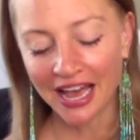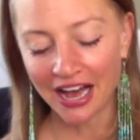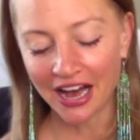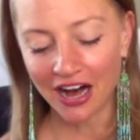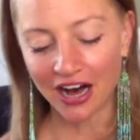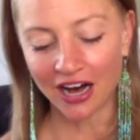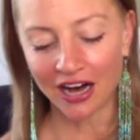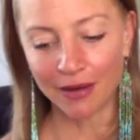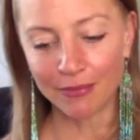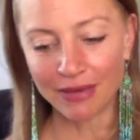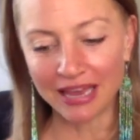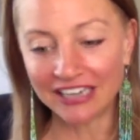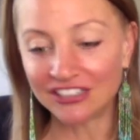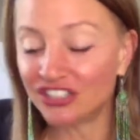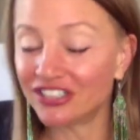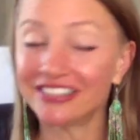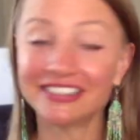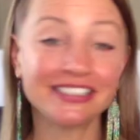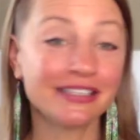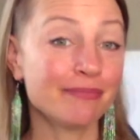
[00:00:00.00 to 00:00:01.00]
And
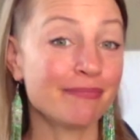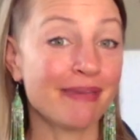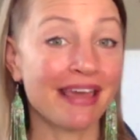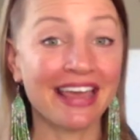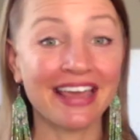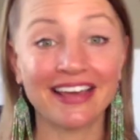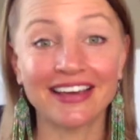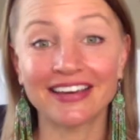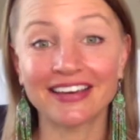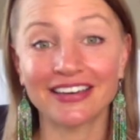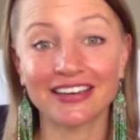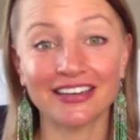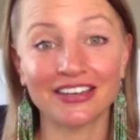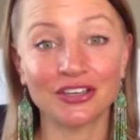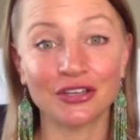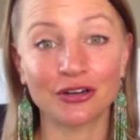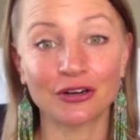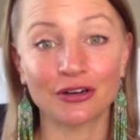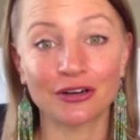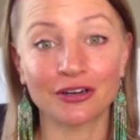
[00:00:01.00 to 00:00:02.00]
just to make
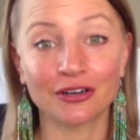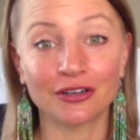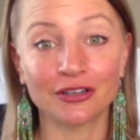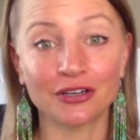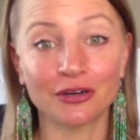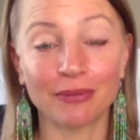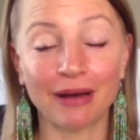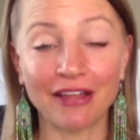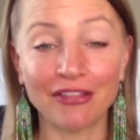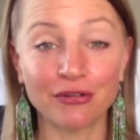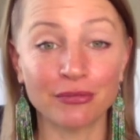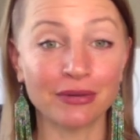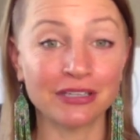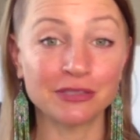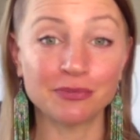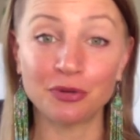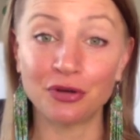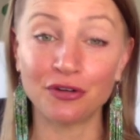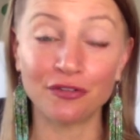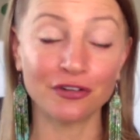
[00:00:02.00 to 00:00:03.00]
your bathroom as
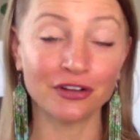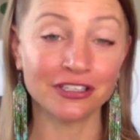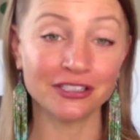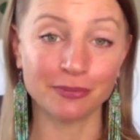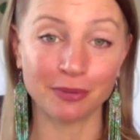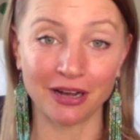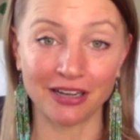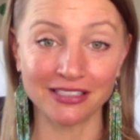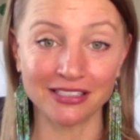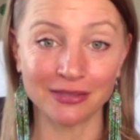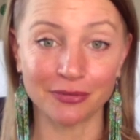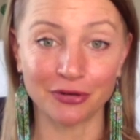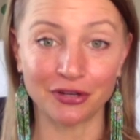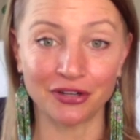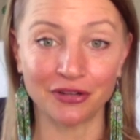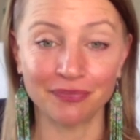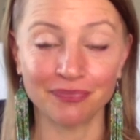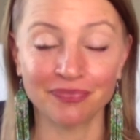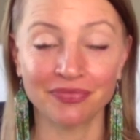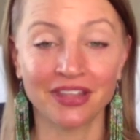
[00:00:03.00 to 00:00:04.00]
beautiful as possible,